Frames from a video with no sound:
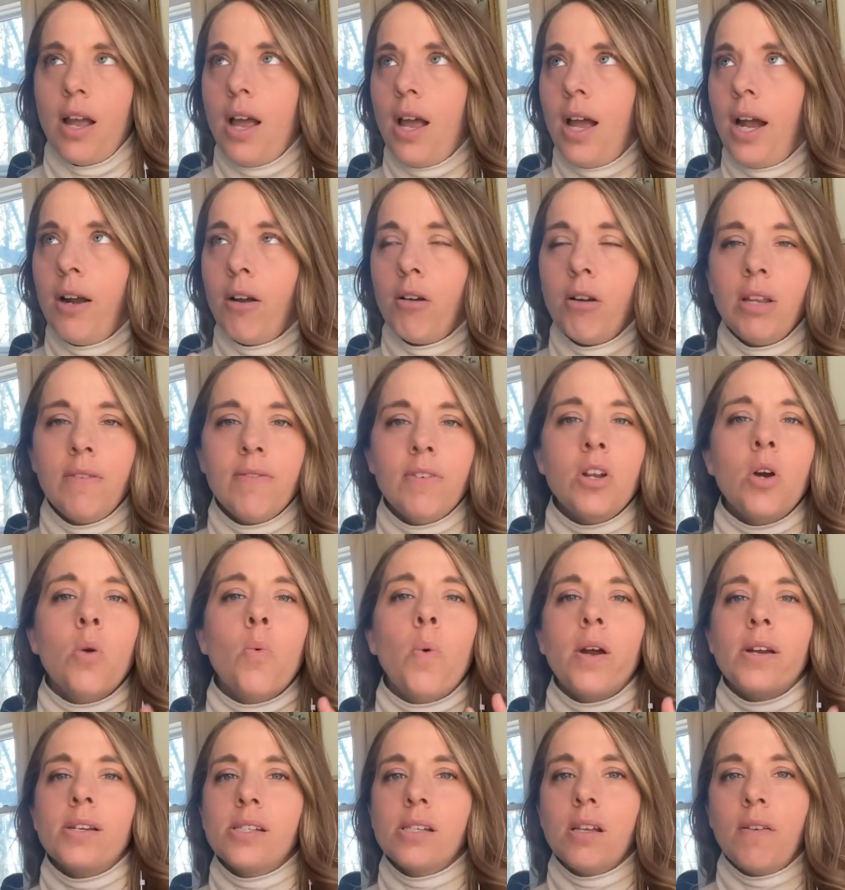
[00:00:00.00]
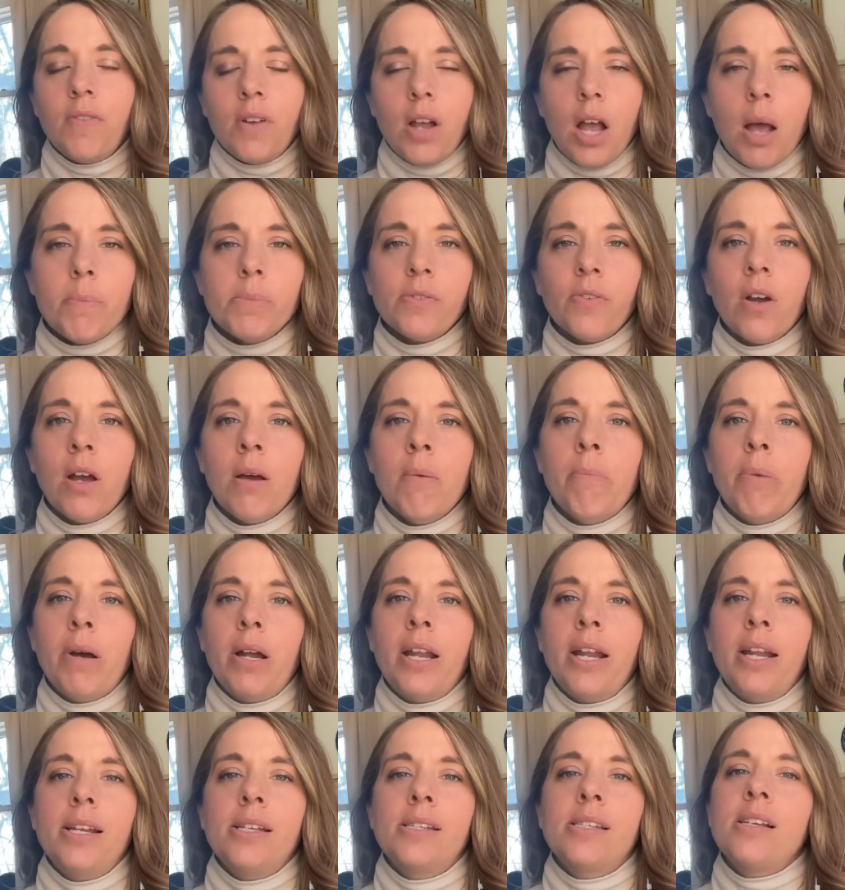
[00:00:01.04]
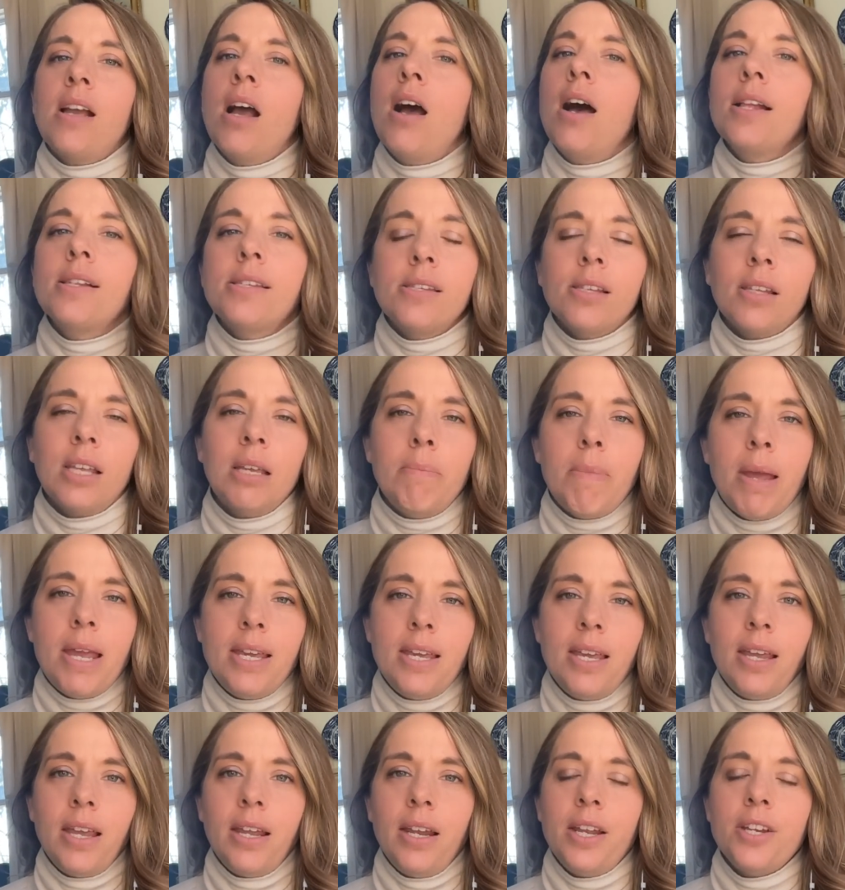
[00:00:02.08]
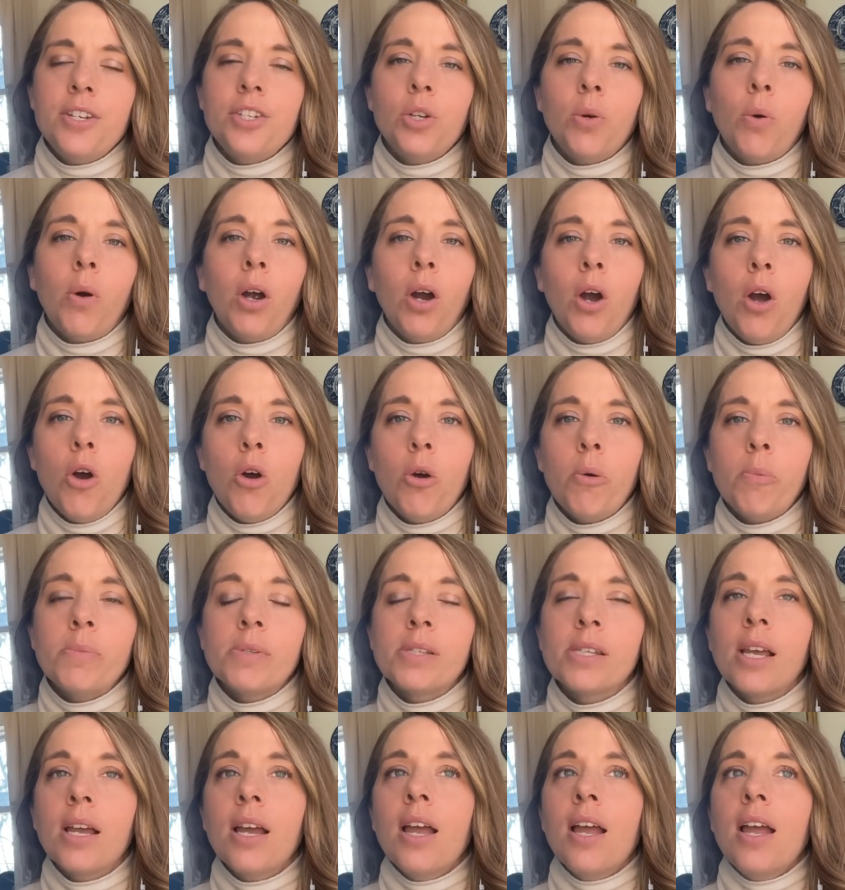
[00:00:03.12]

I don't even know where stuff comes from, but it is constantly making it into our homes.